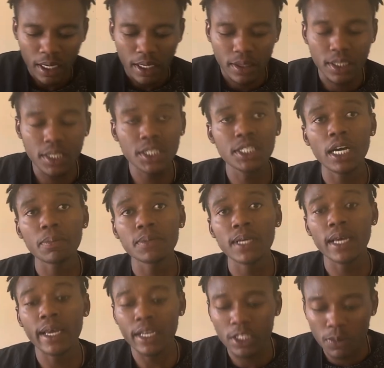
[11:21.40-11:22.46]
This
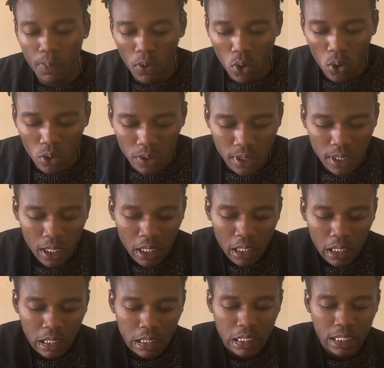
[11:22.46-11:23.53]
chapter explores
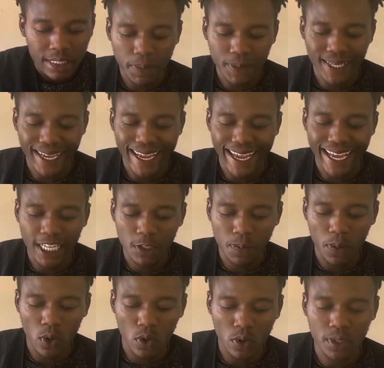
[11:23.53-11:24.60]
these
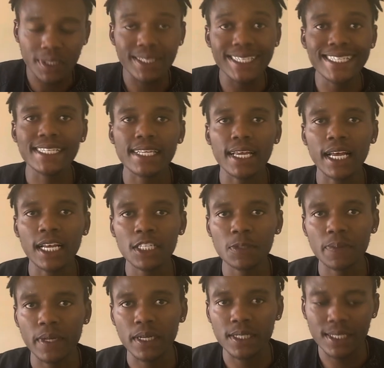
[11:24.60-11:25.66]

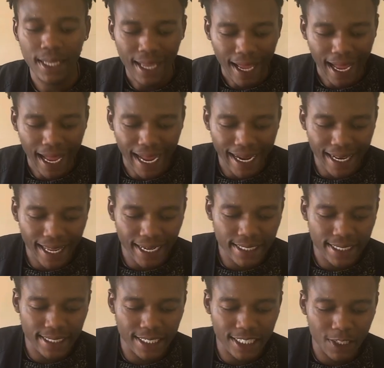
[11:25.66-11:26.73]
aspects,
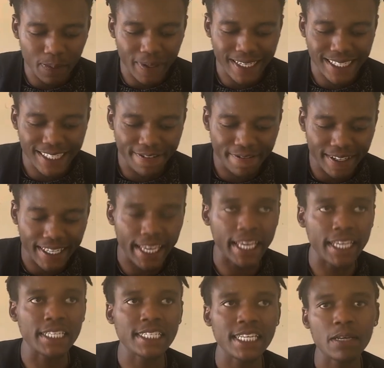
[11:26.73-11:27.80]
highlighting specific
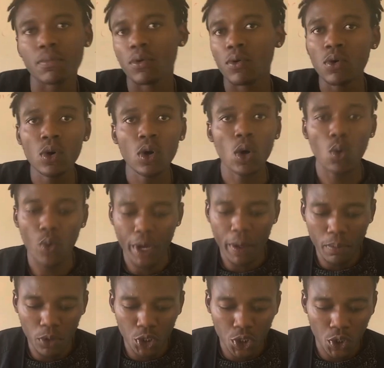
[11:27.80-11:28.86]
examples where
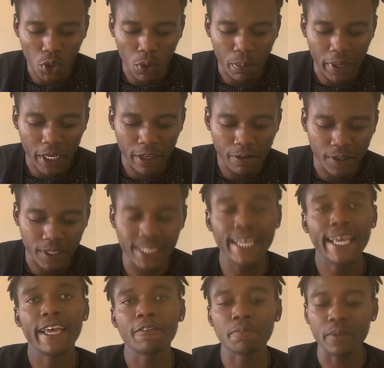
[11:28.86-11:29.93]
mutual benefits
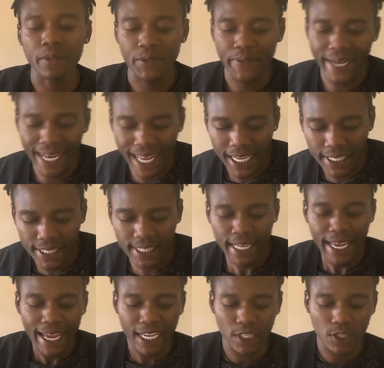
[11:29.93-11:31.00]
have been realized,
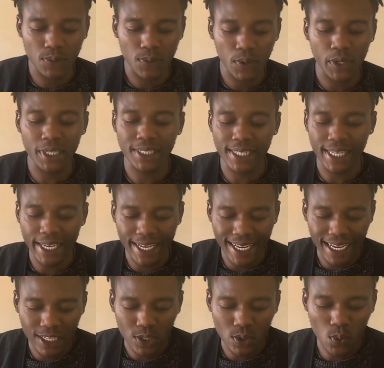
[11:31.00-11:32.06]
as well as
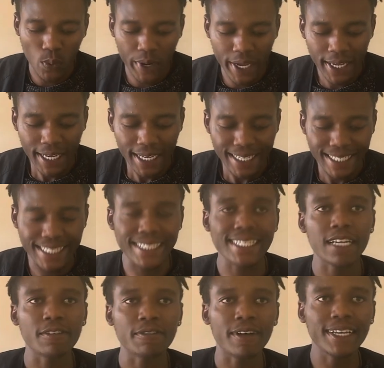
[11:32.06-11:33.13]
areas where
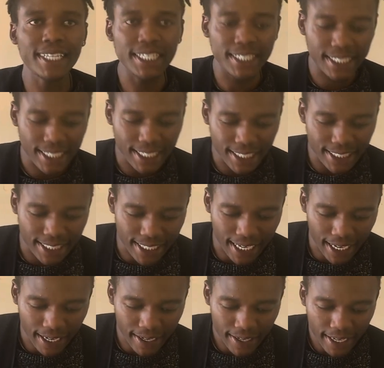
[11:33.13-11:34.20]
disadvantaged
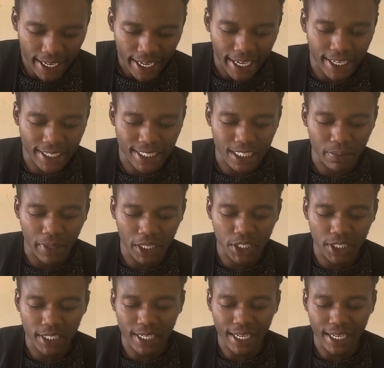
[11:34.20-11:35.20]
India has emerged